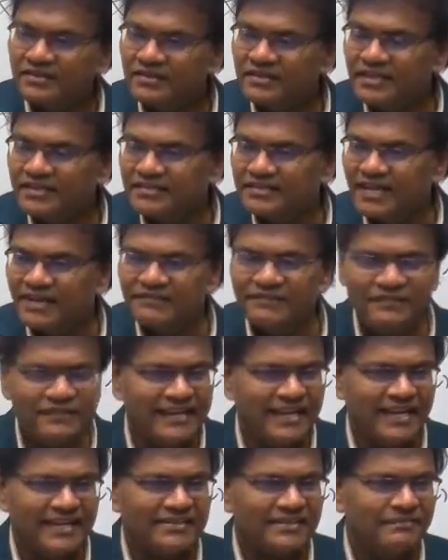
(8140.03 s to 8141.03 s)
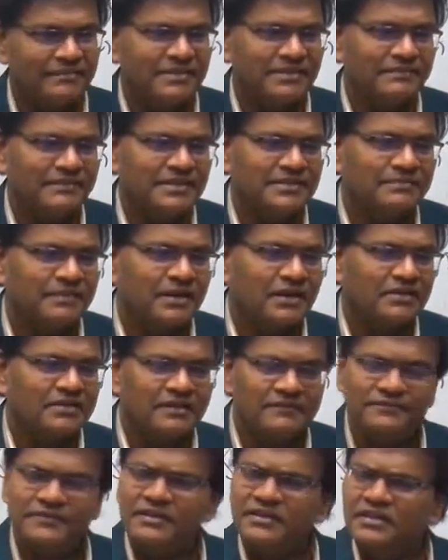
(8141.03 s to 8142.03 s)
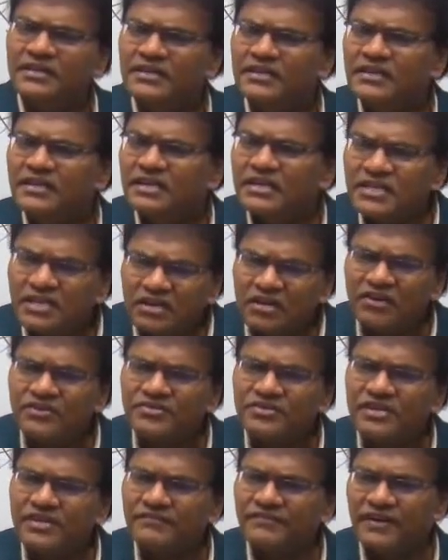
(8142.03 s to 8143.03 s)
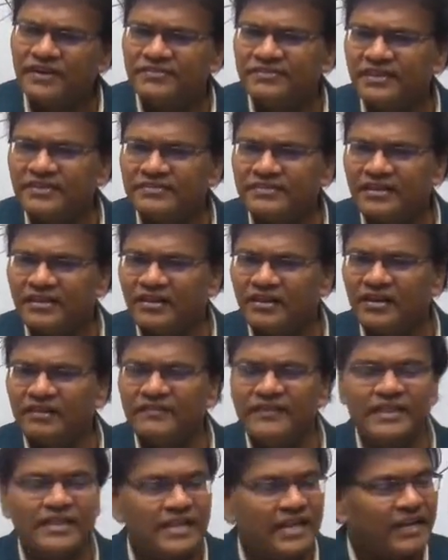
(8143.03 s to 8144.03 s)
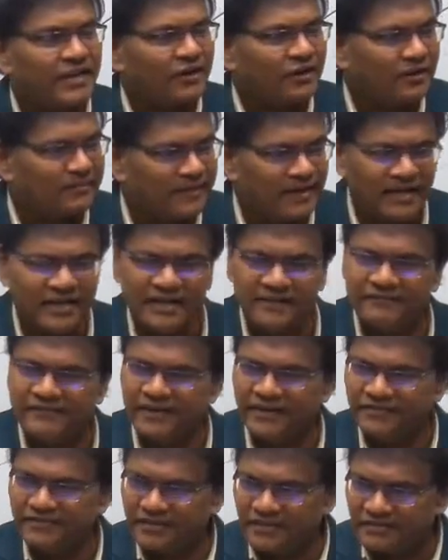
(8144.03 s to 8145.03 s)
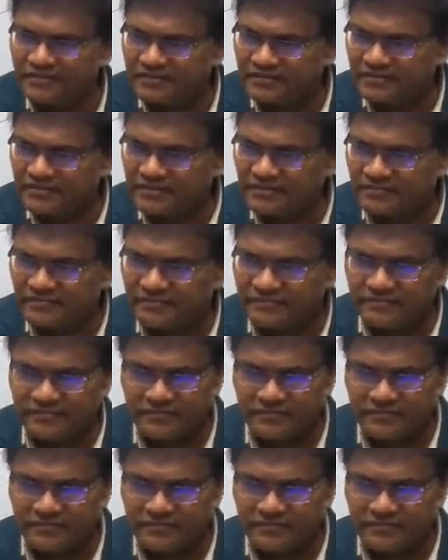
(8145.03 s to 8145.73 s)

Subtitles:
So this left-wing extremism is because of caste differences along with economic differences.